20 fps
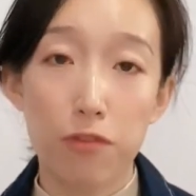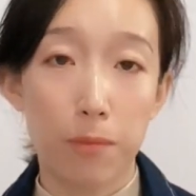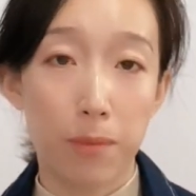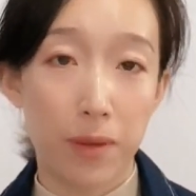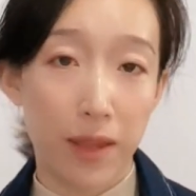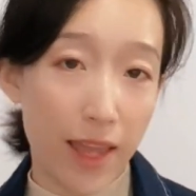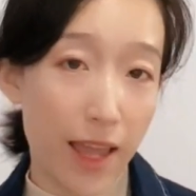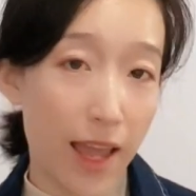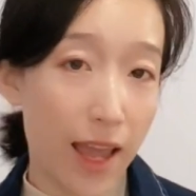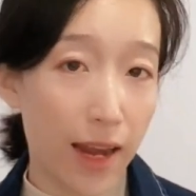
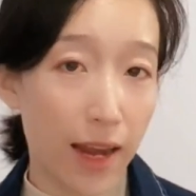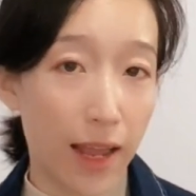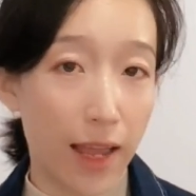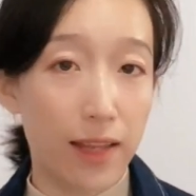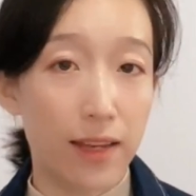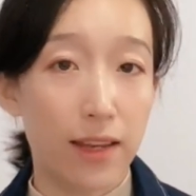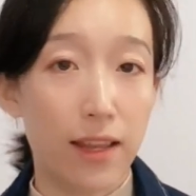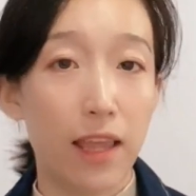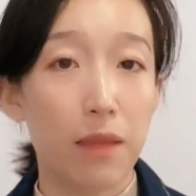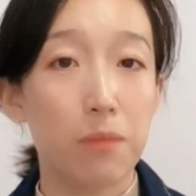from
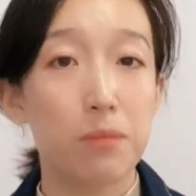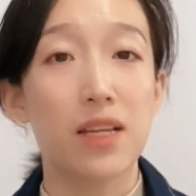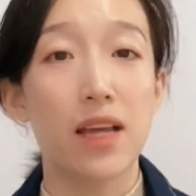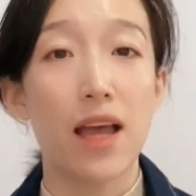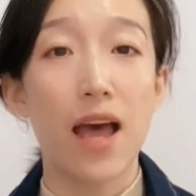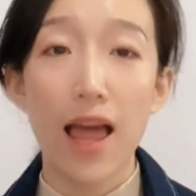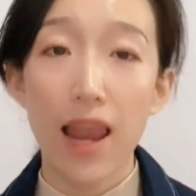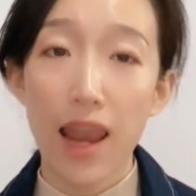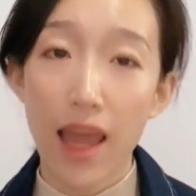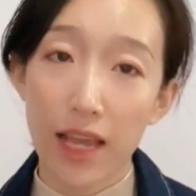Ghana named
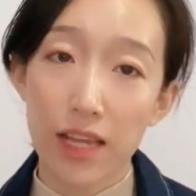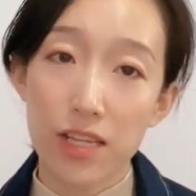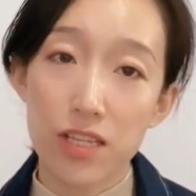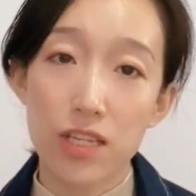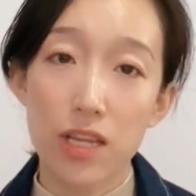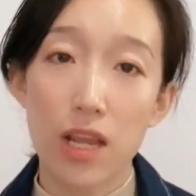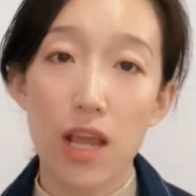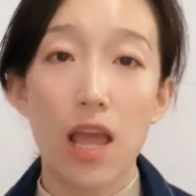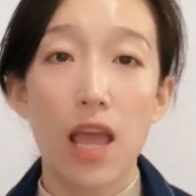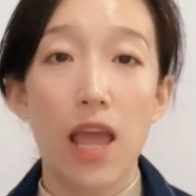
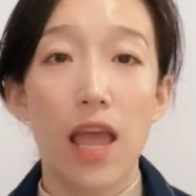Alex.